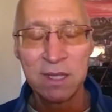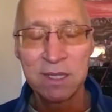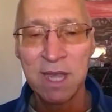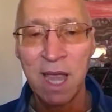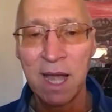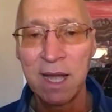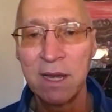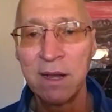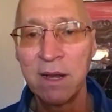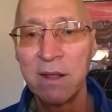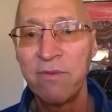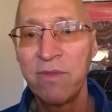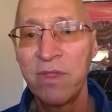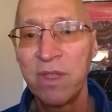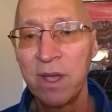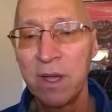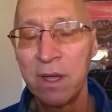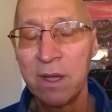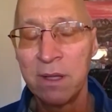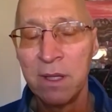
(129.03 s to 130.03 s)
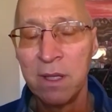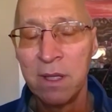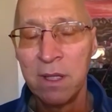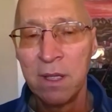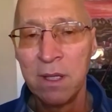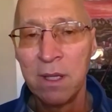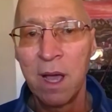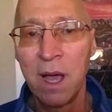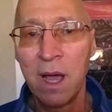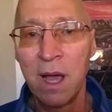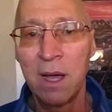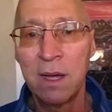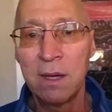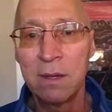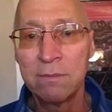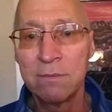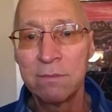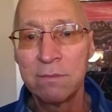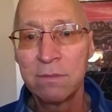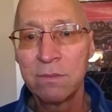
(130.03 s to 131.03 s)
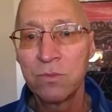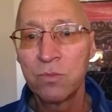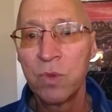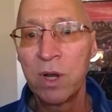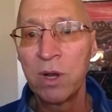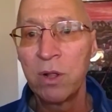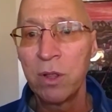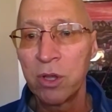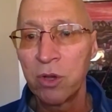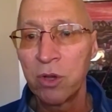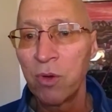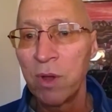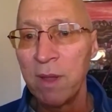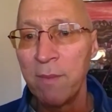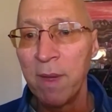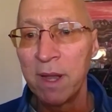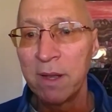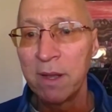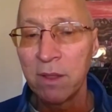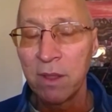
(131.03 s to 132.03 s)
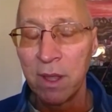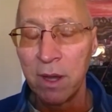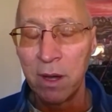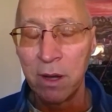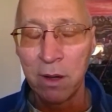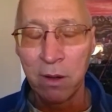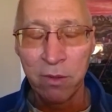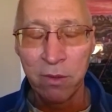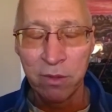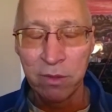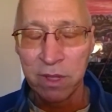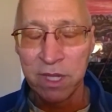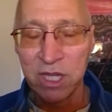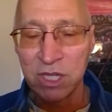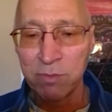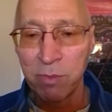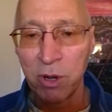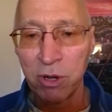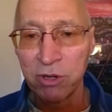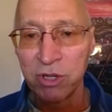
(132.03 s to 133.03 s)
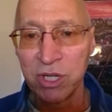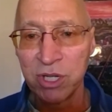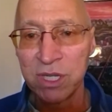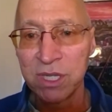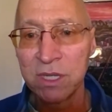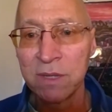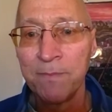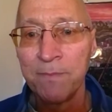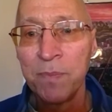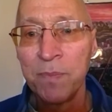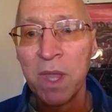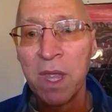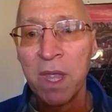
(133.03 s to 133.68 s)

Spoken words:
signing of the rental agreement there, or the lease purchase.